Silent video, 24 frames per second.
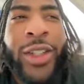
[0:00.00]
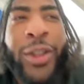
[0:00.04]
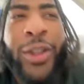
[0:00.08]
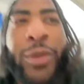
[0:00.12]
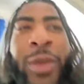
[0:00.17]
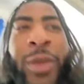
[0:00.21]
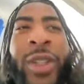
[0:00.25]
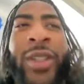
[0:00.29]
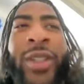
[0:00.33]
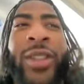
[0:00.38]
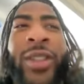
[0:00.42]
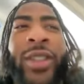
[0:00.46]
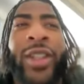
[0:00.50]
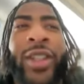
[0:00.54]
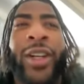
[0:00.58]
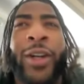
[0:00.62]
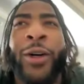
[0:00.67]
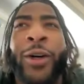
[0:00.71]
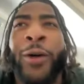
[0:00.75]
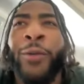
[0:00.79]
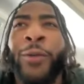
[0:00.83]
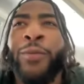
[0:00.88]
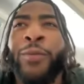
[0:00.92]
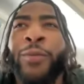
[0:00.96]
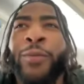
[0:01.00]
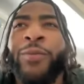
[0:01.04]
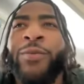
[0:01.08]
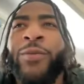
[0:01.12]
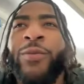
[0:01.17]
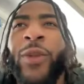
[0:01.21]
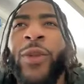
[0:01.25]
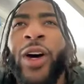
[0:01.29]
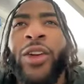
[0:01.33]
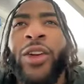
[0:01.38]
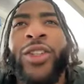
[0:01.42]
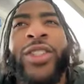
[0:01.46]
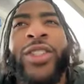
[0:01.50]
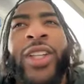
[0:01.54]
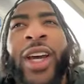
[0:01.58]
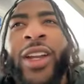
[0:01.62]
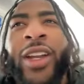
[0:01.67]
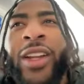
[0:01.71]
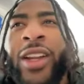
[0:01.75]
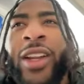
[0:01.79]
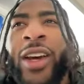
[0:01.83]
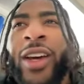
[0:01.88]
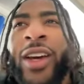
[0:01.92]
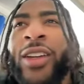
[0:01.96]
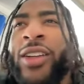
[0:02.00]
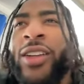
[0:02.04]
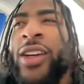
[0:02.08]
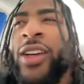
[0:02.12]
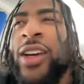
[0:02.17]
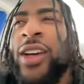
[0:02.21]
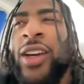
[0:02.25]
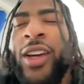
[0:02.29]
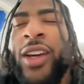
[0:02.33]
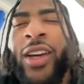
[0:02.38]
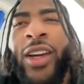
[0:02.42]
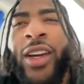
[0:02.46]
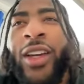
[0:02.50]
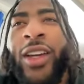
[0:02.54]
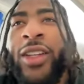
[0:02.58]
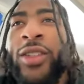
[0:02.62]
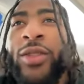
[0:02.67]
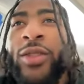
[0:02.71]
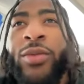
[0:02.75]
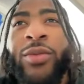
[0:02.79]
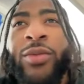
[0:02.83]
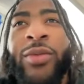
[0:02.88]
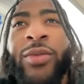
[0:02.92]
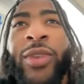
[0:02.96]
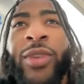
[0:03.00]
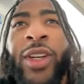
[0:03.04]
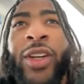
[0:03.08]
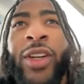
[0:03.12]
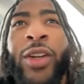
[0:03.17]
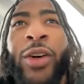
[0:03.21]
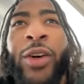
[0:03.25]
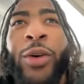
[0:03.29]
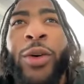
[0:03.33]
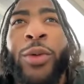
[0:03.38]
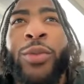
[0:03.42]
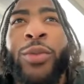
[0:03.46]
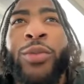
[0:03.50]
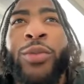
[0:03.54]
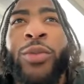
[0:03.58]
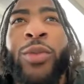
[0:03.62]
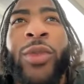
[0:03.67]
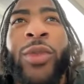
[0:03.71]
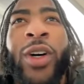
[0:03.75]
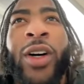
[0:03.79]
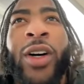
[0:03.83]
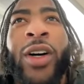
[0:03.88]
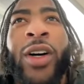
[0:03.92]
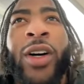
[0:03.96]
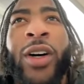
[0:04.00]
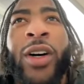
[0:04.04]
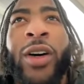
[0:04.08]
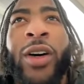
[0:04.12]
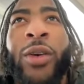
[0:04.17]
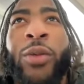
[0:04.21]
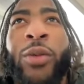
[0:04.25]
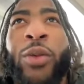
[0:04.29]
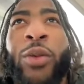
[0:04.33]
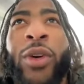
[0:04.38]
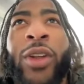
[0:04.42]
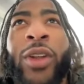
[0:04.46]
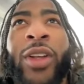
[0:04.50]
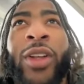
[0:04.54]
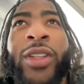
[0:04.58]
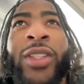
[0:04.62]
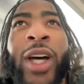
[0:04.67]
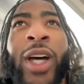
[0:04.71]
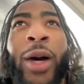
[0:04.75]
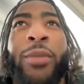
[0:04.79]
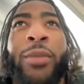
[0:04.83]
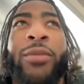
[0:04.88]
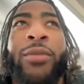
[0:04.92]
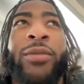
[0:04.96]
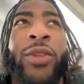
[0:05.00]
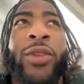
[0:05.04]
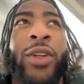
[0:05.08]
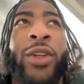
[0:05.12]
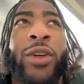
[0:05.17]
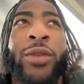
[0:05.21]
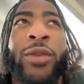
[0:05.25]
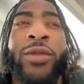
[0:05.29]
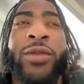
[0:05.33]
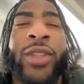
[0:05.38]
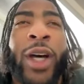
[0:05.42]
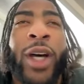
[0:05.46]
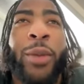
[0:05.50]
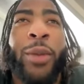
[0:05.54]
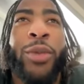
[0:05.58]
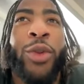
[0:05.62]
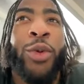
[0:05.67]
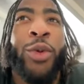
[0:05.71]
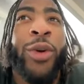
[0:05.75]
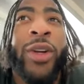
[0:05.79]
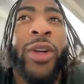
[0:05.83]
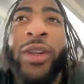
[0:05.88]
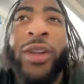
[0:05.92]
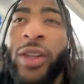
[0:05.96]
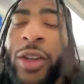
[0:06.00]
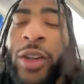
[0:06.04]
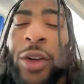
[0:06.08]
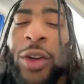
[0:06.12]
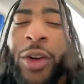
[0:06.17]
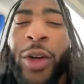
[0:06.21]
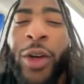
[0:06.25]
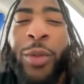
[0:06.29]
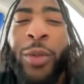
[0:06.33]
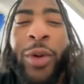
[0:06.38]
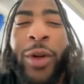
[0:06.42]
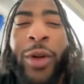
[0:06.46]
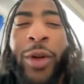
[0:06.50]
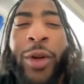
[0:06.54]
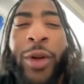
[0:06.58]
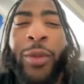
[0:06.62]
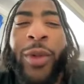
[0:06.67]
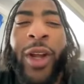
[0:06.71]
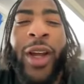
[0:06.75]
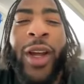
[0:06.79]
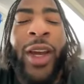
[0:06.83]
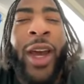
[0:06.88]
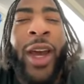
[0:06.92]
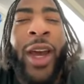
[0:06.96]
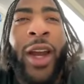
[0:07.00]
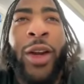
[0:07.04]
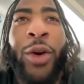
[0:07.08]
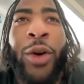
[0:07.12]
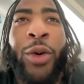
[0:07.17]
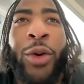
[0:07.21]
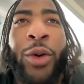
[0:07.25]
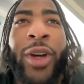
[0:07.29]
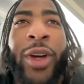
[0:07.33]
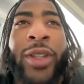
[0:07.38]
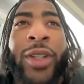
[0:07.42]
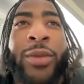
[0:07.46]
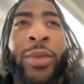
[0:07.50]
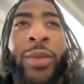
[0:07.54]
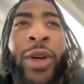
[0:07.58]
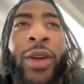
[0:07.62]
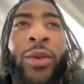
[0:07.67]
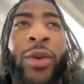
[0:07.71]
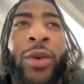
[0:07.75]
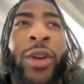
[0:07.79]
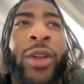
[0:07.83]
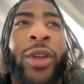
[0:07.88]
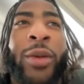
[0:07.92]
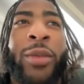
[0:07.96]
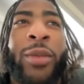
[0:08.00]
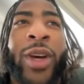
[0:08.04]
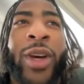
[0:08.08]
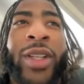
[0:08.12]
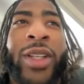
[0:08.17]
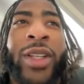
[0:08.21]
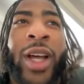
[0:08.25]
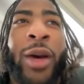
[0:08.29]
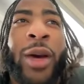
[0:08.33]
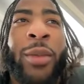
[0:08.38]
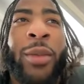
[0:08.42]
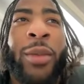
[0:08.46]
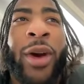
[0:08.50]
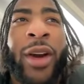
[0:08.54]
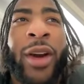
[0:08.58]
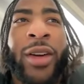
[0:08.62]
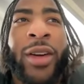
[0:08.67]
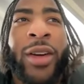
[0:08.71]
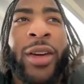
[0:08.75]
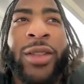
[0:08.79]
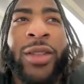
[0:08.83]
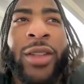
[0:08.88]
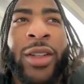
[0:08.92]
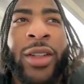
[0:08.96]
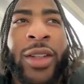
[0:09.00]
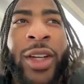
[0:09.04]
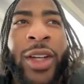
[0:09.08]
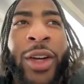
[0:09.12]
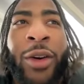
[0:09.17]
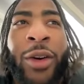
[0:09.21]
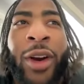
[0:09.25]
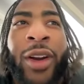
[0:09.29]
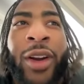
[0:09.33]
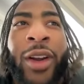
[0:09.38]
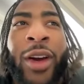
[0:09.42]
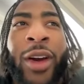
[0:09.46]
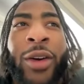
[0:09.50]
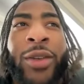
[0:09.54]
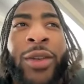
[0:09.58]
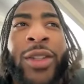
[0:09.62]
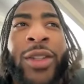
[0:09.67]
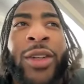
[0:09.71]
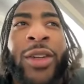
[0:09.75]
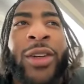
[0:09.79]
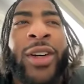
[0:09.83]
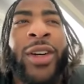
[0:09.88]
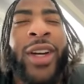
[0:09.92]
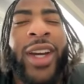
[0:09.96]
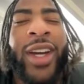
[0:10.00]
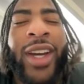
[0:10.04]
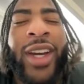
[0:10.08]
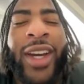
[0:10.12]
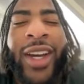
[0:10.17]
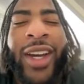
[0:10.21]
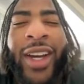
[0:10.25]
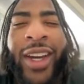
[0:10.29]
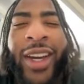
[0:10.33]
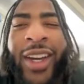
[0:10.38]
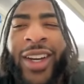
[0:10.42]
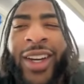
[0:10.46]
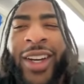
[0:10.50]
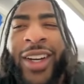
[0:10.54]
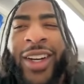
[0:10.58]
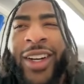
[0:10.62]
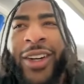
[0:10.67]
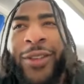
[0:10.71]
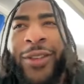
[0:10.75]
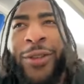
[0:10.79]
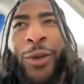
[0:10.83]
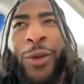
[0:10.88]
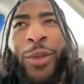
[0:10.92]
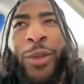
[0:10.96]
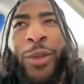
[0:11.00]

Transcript: him and um, understanding that he's you know, uh, one of the top, you know, top three. You know, you could put him in that category as being one of the best linebackers in the league right now. So, uh, for